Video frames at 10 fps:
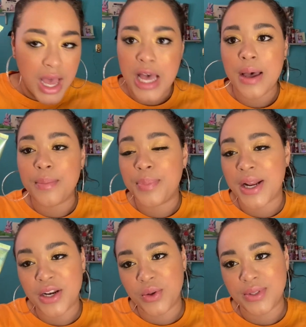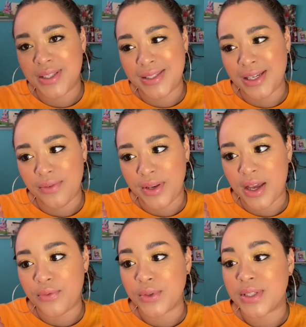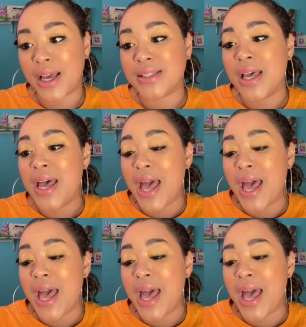um, but I know it's definitely not full size.